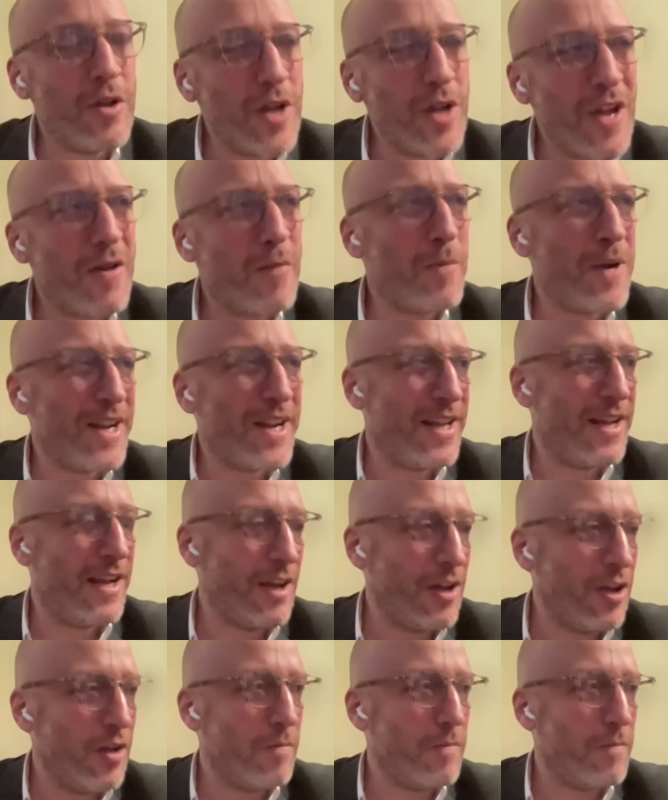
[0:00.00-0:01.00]
you hear about it a
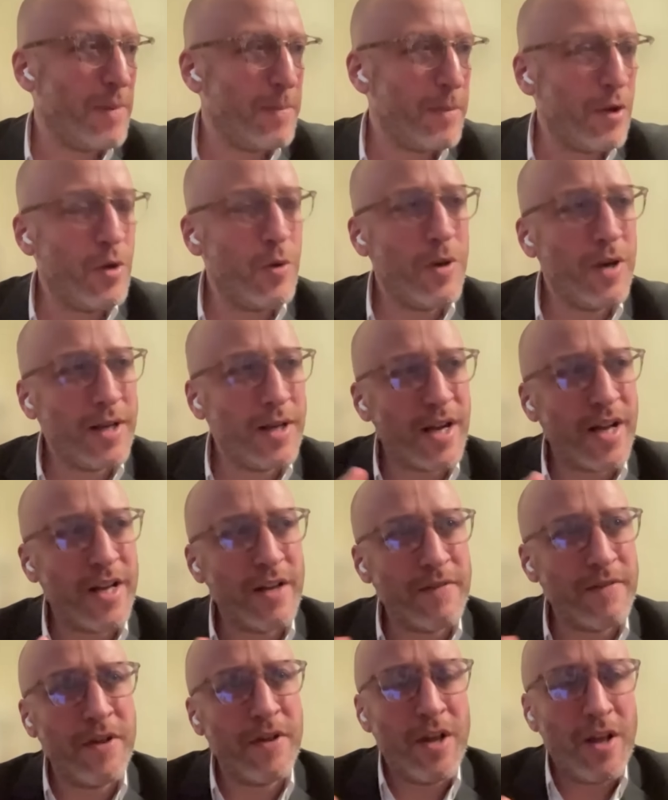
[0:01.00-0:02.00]
lot, people who are
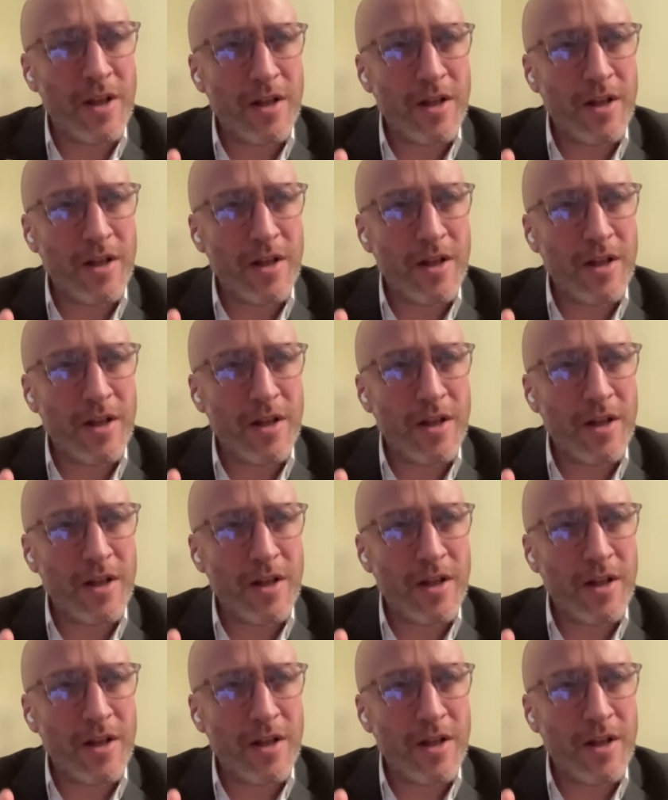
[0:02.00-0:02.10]
kind of